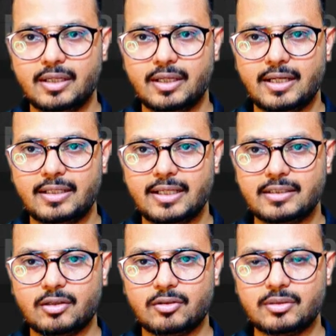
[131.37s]
it has
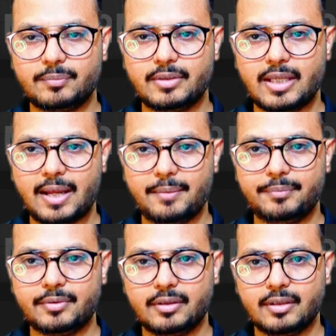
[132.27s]
now some depth,
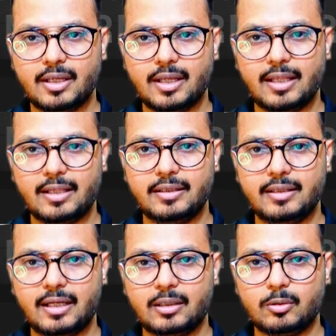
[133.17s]
and
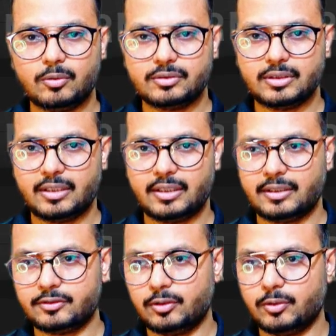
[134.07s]
that looks
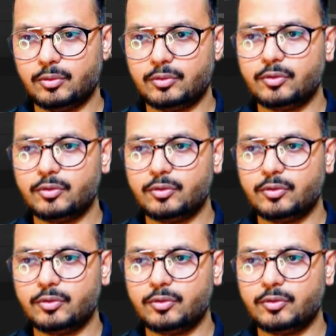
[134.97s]
actually good.